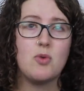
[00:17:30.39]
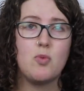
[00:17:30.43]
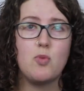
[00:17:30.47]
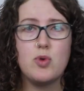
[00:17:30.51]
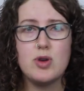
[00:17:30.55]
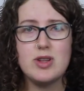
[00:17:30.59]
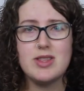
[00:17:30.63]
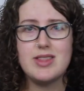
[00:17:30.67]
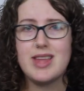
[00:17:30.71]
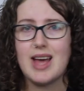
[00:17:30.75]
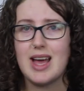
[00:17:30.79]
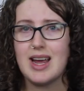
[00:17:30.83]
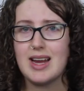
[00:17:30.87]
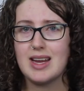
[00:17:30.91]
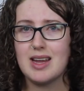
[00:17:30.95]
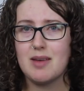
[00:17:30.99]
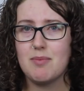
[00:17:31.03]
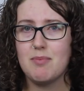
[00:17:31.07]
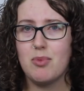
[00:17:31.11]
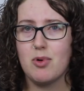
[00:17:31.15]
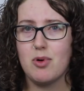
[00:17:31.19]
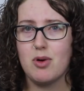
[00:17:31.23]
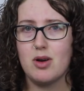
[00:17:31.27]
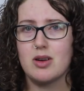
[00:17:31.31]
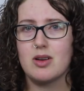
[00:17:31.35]
Would that
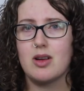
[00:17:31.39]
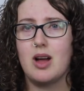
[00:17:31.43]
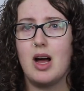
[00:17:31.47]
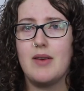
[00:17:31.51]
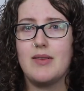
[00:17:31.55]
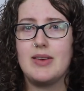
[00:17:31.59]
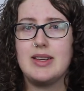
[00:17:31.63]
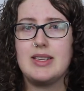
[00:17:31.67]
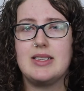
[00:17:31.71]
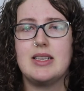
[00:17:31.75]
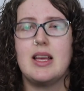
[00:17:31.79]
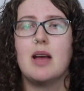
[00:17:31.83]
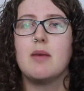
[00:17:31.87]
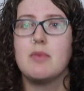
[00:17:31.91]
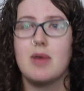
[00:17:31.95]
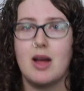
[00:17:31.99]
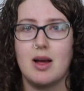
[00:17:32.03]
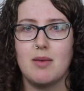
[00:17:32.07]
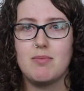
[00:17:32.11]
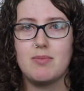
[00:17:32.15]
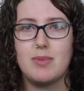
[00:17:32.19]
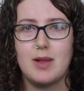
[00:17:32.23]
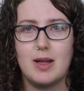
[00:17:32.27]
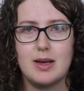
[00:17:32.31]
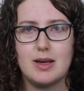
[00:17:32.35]
get boring? Obviously I'm
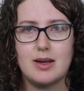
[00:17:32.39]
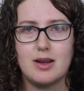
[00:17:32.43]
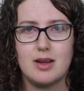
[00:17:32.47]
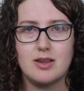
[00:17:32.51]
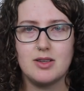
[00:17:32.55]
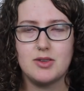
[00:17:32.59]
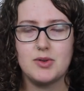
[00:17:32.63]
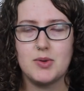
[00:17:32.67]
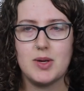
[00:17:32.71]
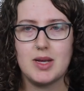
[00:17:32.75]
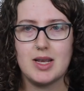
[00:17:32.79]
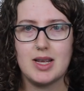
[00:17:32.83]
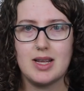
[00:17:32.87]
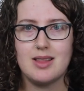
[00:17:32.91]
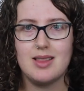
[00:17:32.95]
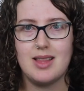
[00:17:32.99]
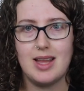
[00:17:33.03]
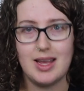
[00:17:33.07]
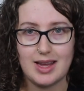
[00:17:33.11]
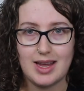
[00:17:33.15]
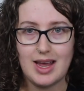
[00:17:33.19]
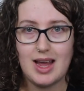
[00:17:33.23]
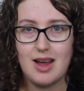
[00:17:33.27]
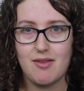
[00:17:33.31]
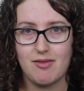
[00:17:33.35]
not planning on doing it
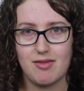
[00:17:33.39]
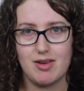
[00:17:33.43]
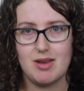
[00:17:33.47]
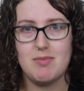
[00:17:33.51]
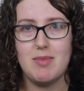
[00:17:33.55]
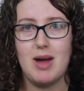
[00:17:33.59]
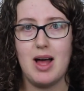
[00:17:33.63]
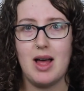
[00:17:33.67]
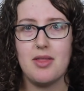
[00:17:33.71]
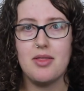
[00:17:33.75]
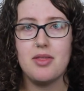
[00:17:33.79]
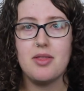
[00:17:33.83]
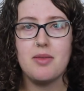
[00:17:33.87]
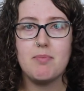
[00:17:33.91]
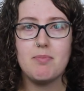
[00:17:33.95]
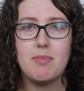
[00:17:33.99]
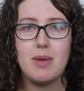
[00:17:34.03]
like every month,